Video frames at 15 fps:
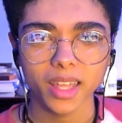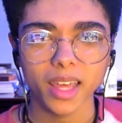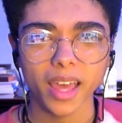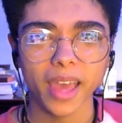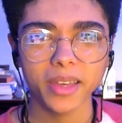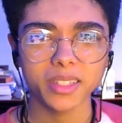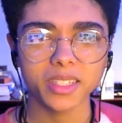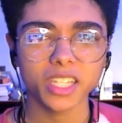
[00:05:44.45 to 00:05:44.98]

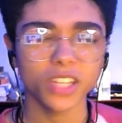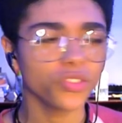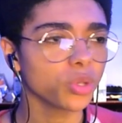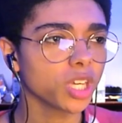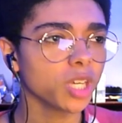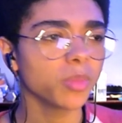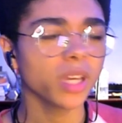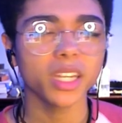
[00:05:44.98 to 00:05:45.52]
And if you
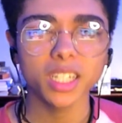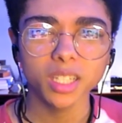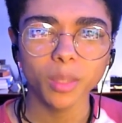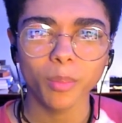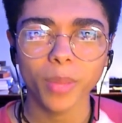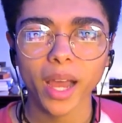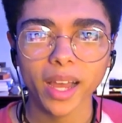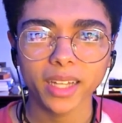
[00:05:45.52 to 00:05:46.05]
keep getting into
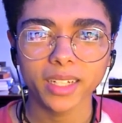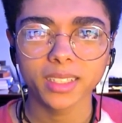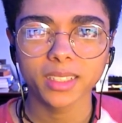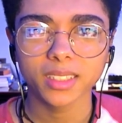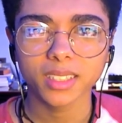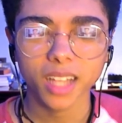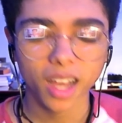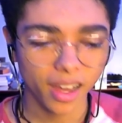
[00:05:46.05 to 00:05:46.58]
bad
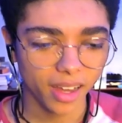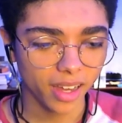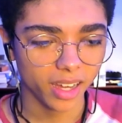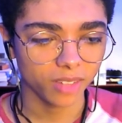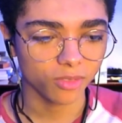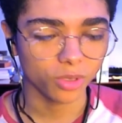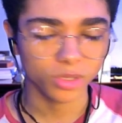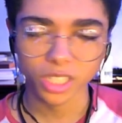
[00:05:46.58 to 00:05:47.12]

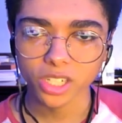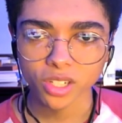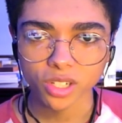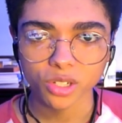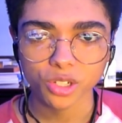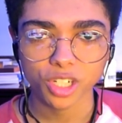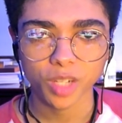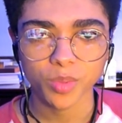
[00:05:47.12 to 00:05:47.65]

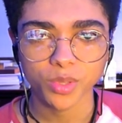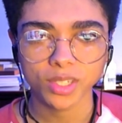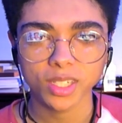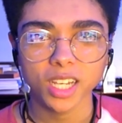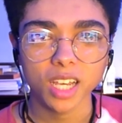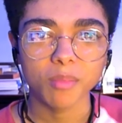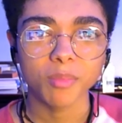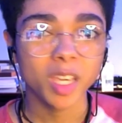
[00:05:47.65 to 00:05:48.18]
relationships,
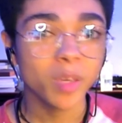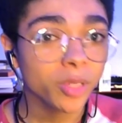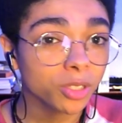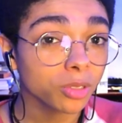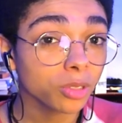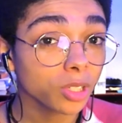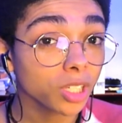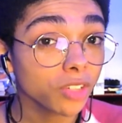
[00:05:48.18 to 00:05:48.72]
maybe you're
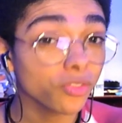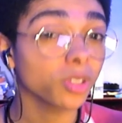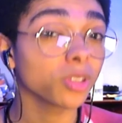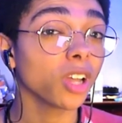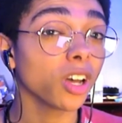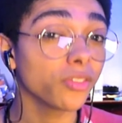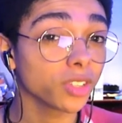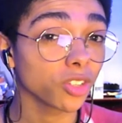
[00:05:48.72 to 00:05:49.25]
looking for
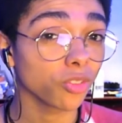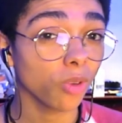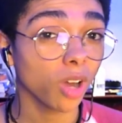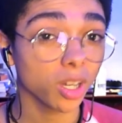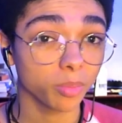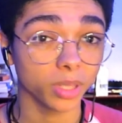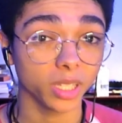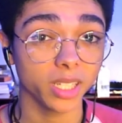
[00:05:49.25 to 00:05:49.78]
love in the wrong
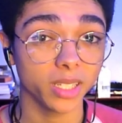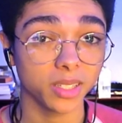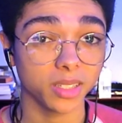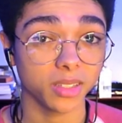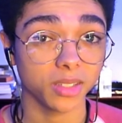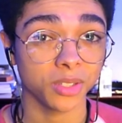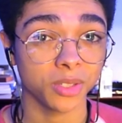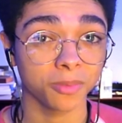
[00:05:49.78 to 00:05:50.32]

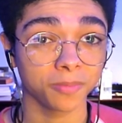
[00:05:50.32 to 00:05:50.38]
places.